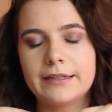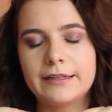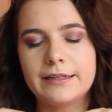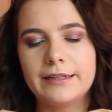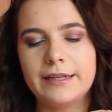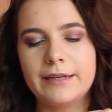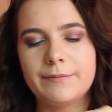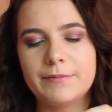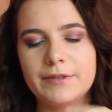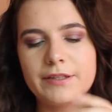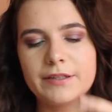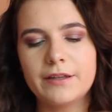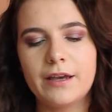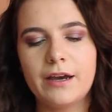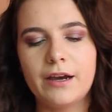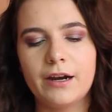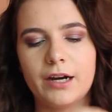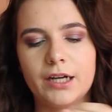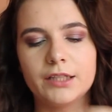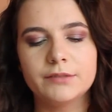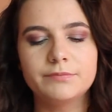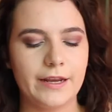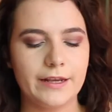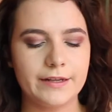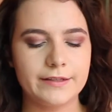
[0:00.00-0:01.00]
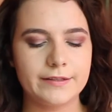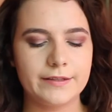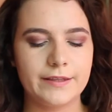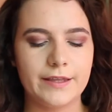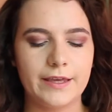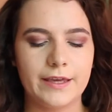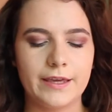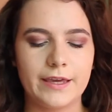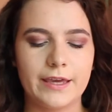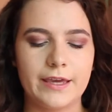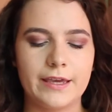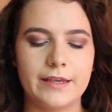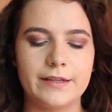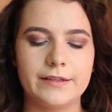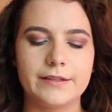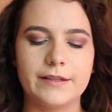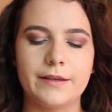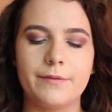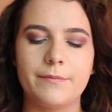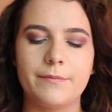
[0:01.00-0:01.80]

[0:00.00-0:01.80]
clear mascara. Next thing is